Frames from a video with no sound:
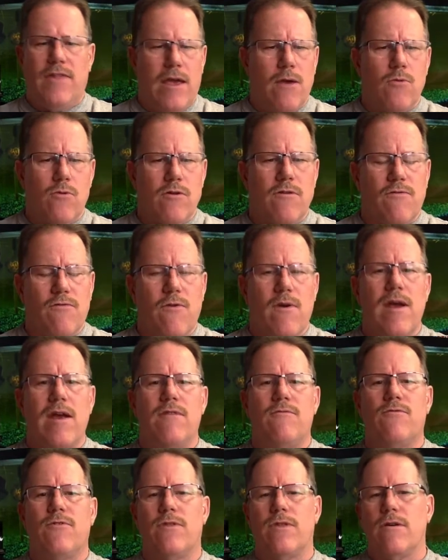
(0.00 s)
They were
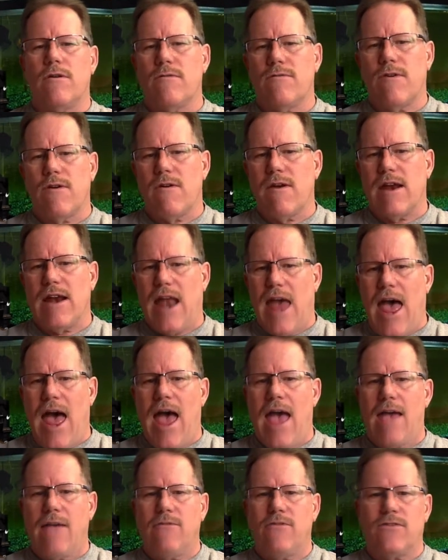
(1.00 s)
afraid for their very
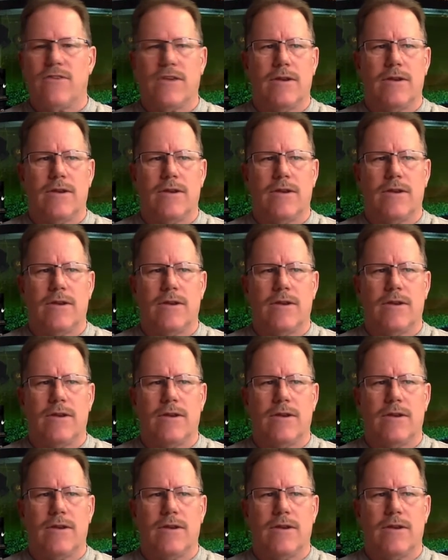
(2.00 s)
lives.